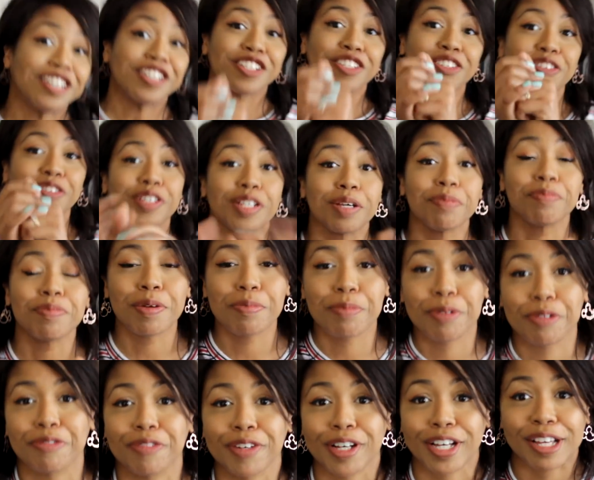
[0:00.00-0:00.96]
So tip
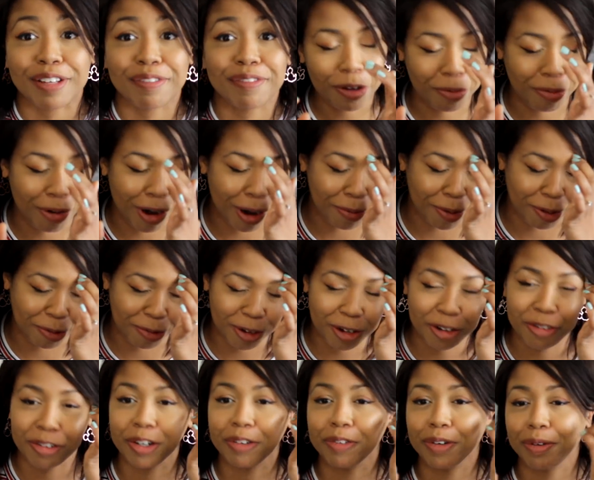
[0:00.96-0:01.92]
number 5. You're probably
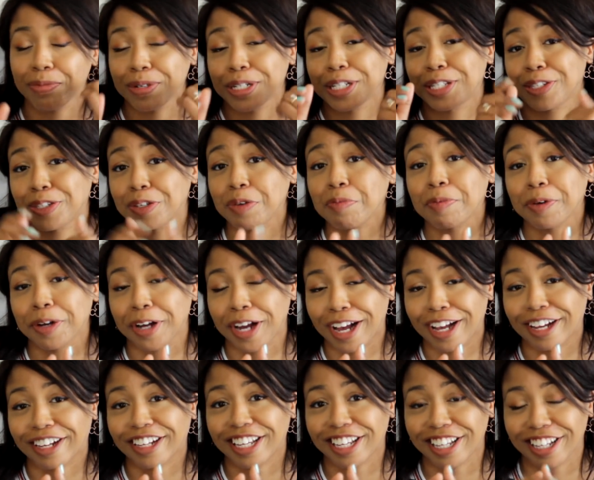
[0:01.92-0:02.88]
wondering what my super
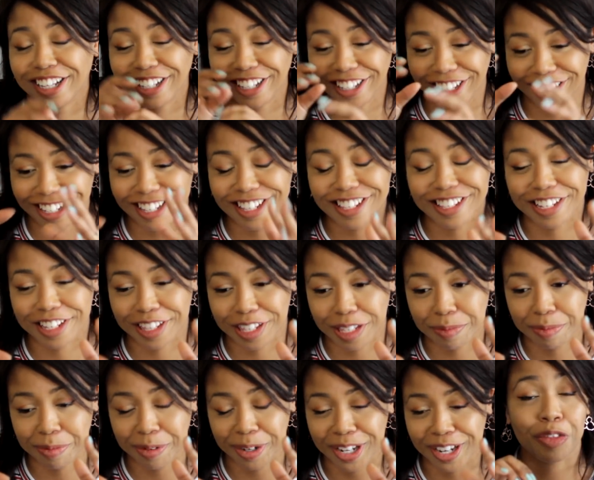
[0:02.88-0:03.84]
hack is at
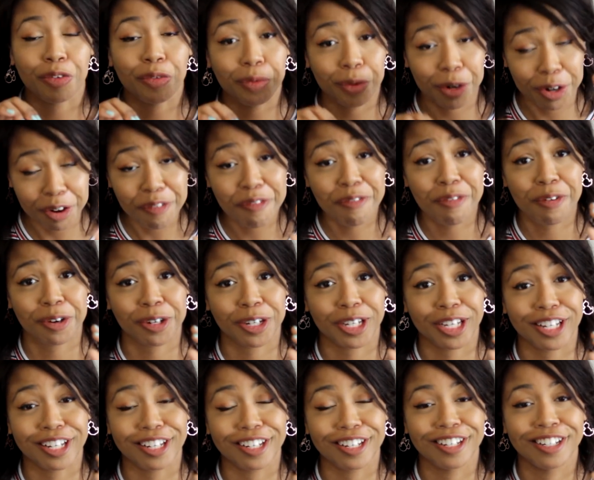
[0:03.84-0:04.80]
this point. The word for
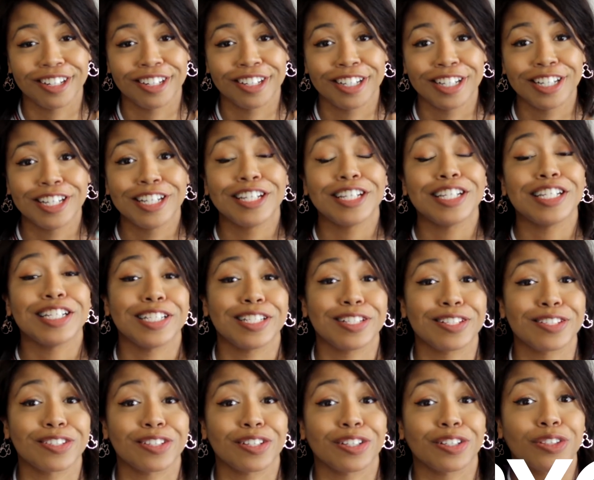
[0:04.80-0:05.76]
it
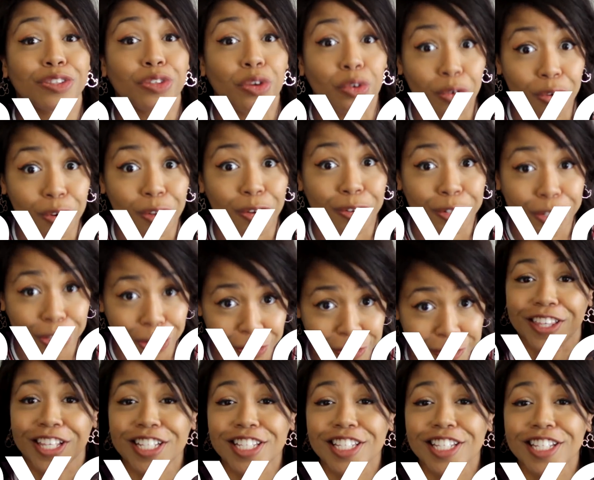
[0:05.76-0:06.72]
is
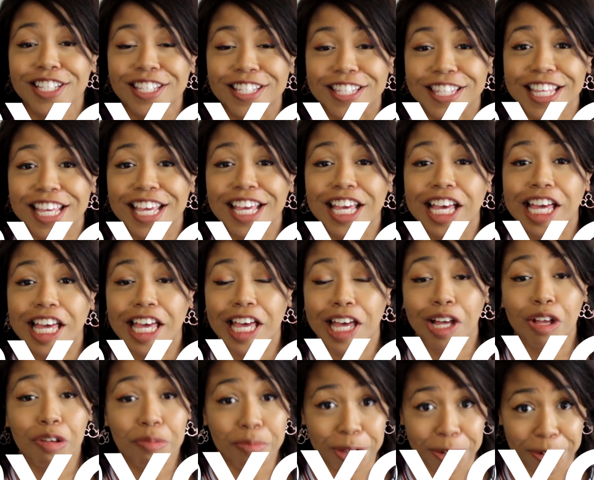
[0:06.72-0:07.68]
doryoku. This is the
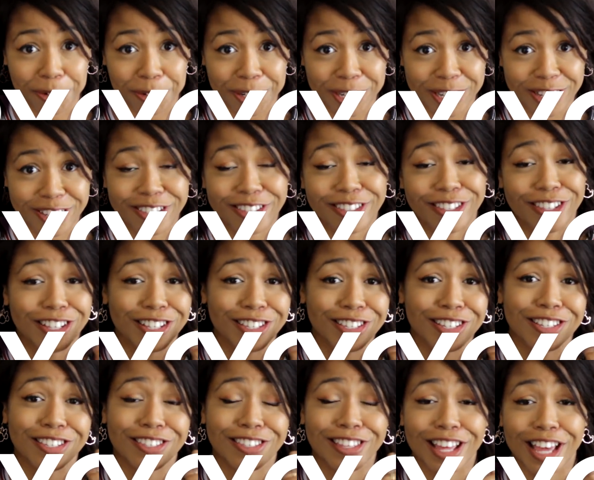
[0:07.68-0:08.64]
elbow grease. This
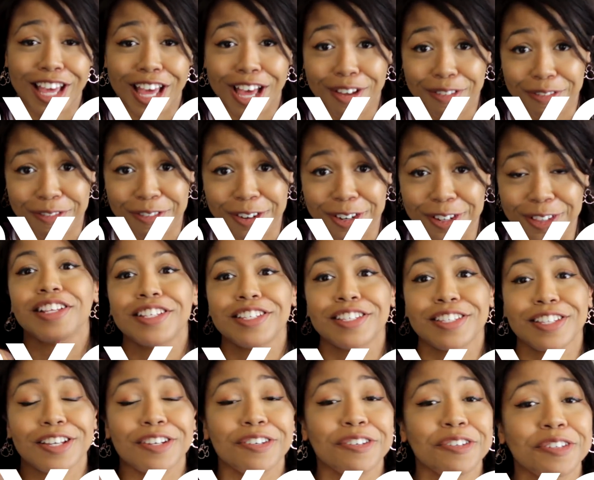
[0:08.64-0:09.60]
is the effort. This is the